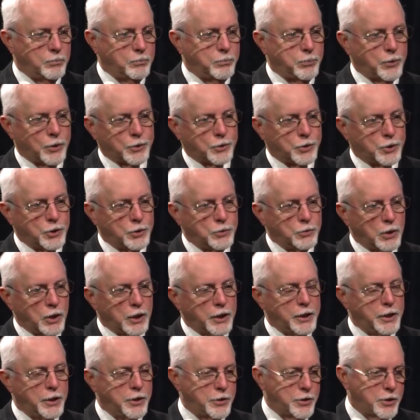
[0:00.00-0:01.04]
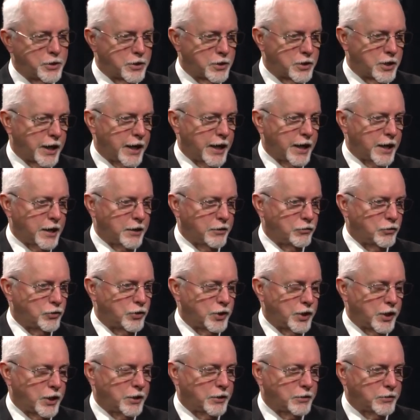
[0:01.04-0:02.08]
platoon leader and
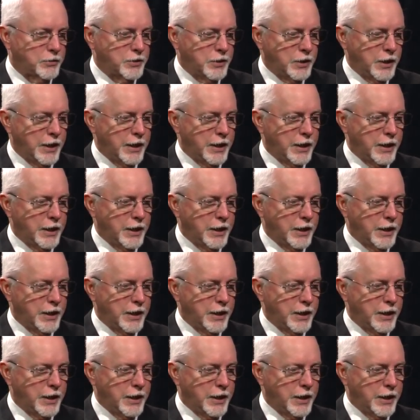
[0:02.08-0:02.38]
the